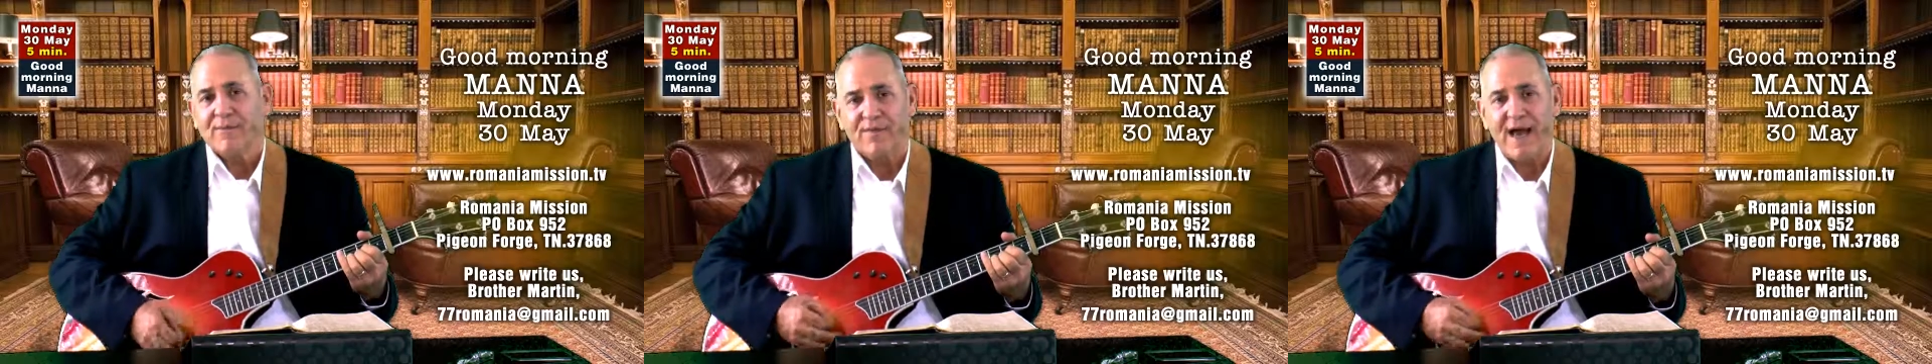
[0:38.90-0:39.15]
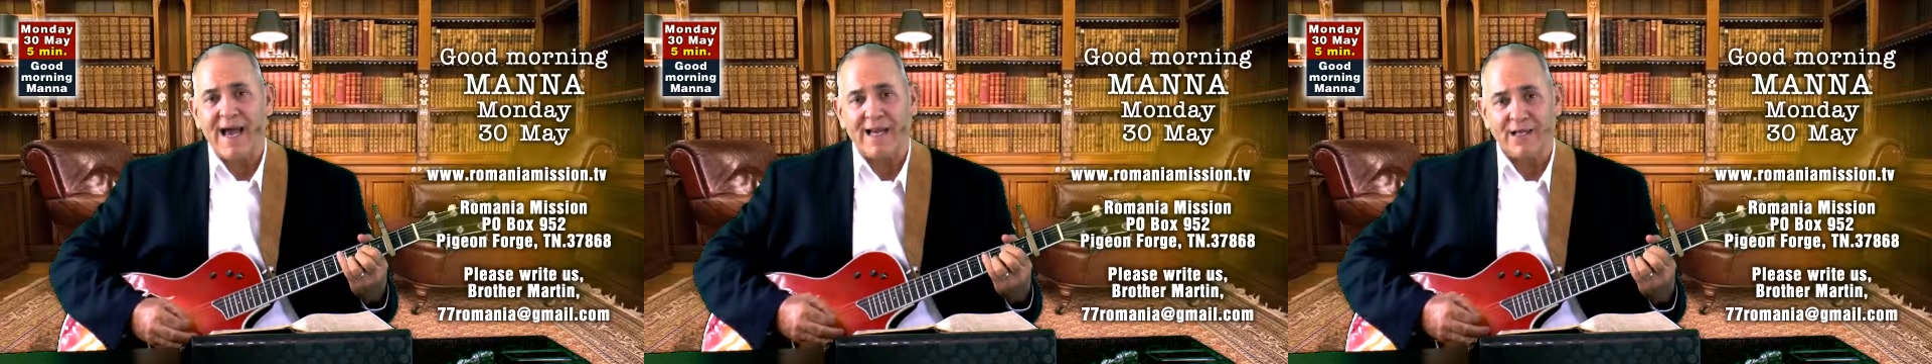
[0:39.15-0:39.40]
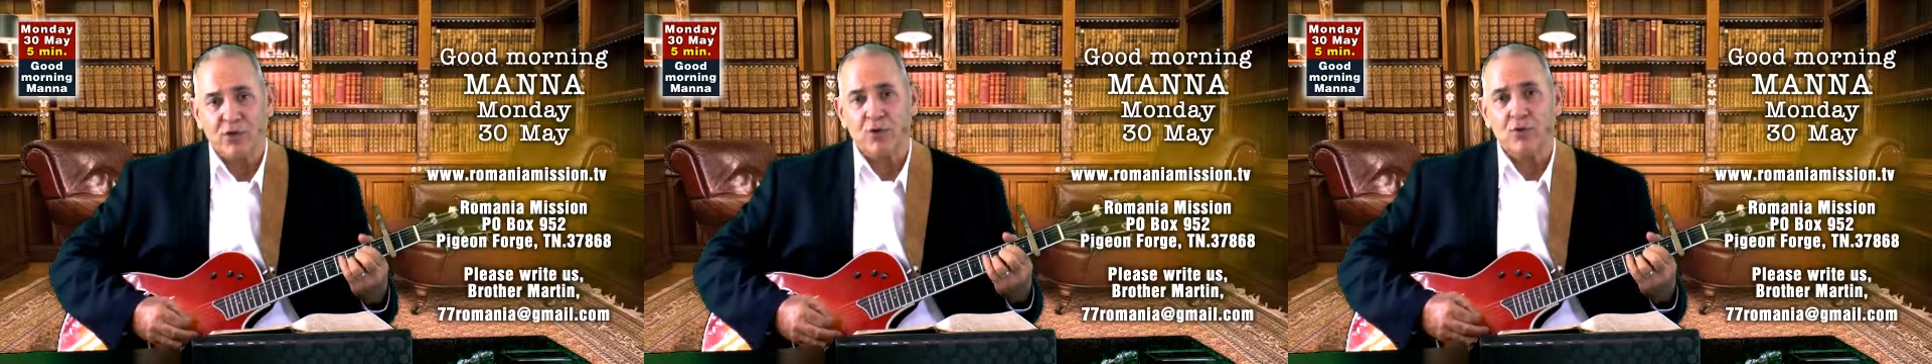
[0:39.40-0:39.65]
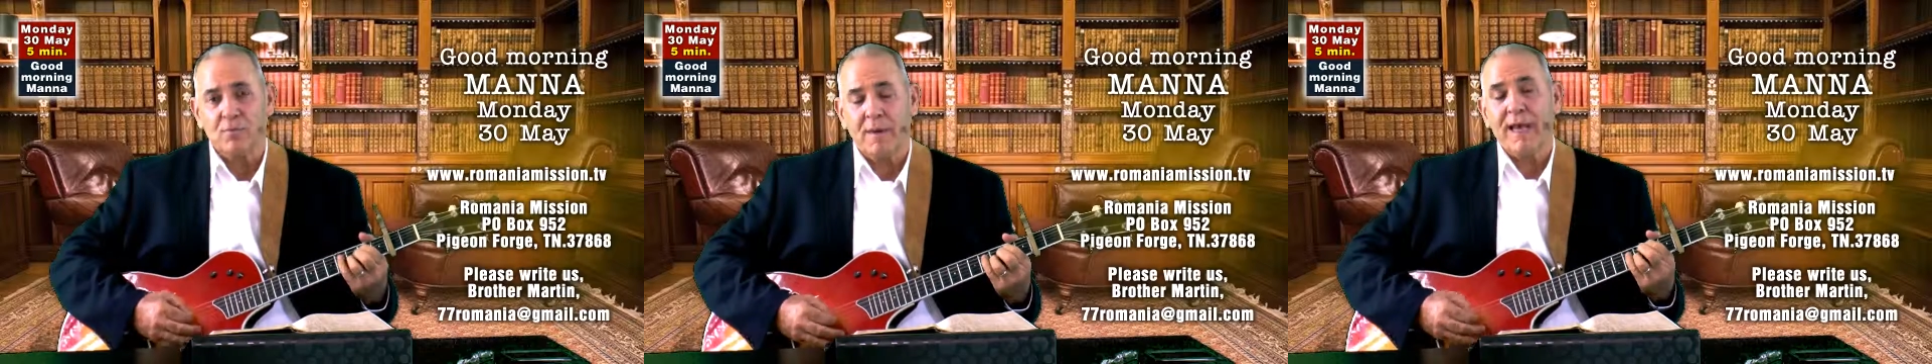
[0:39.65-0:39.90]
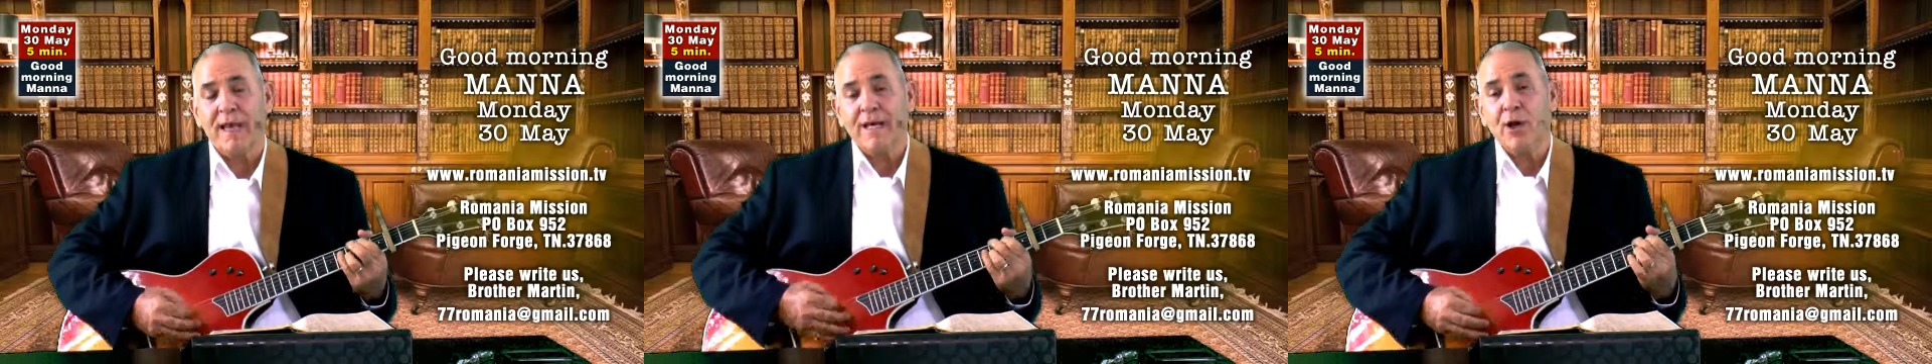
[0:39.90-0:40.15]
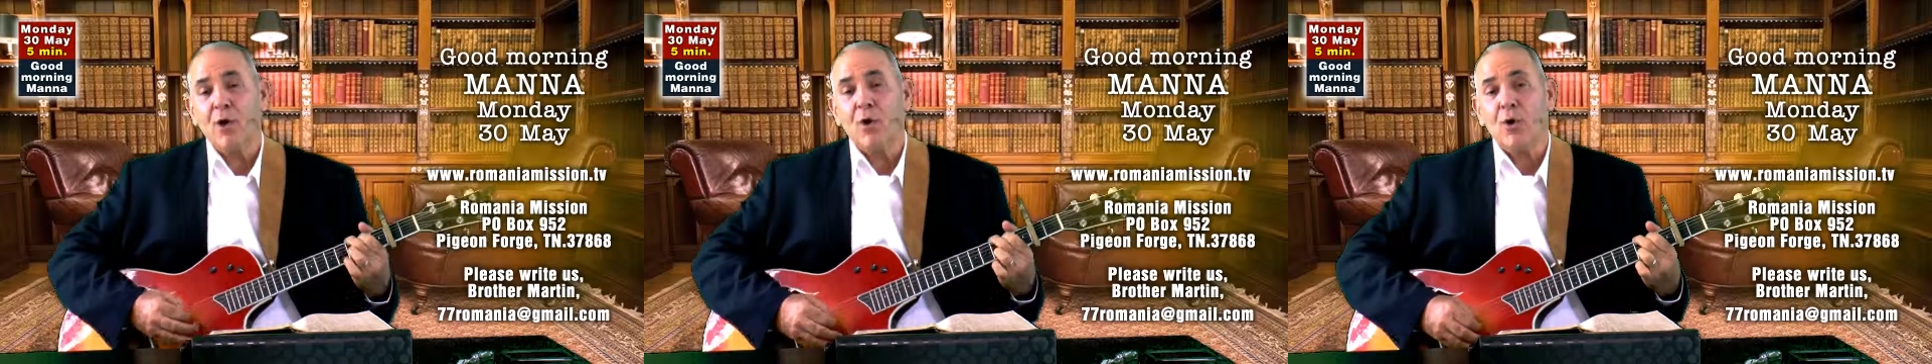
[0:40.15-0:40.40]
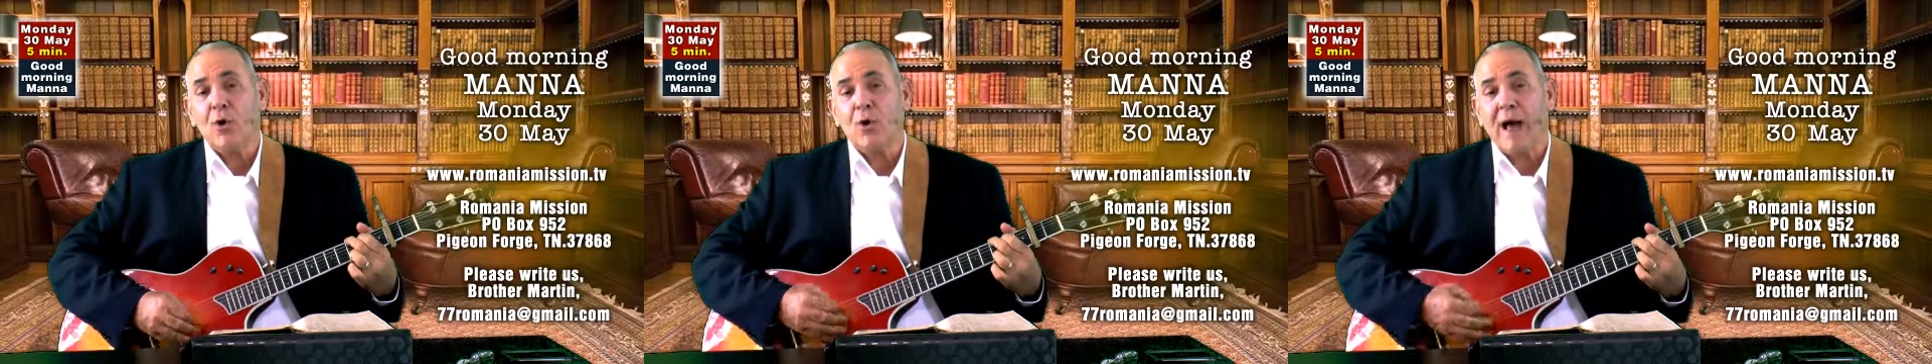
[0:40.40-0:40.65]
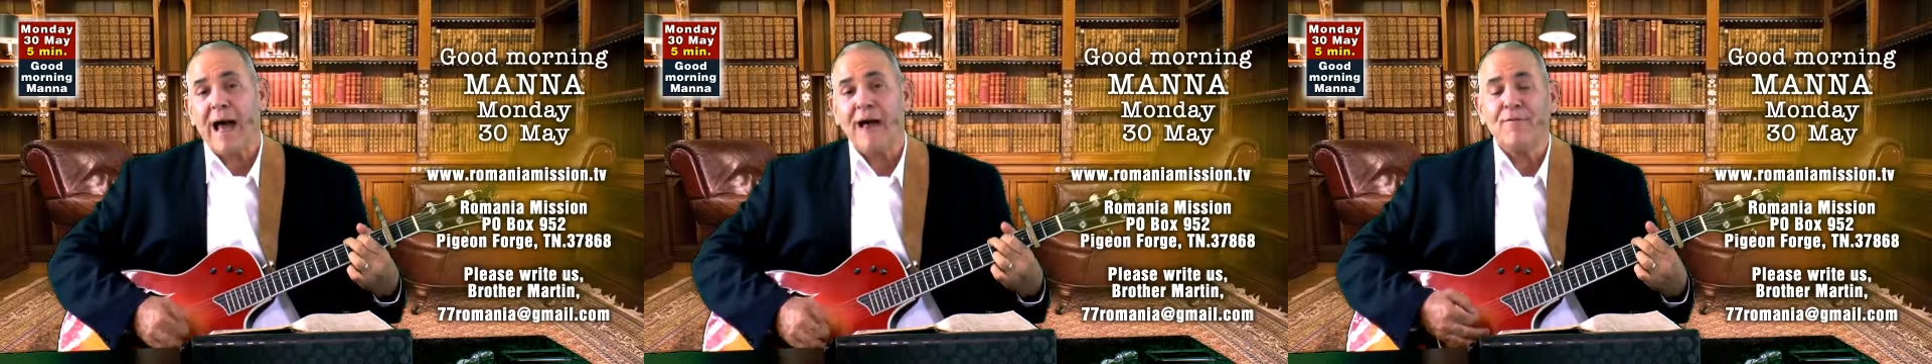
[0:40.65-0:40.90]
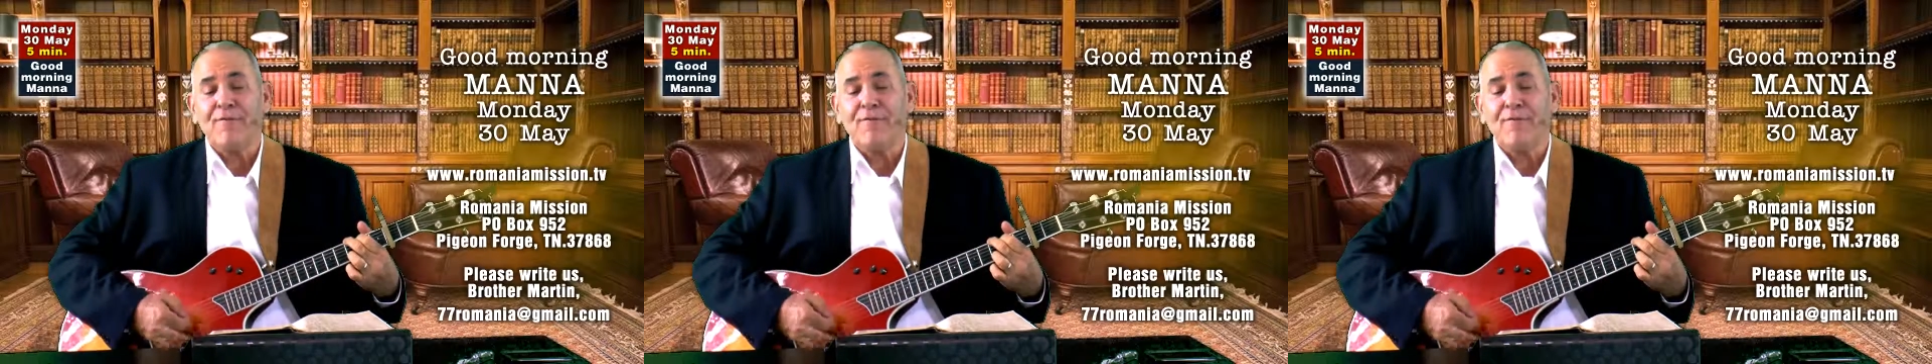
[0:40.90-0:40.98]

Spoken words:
that you may know how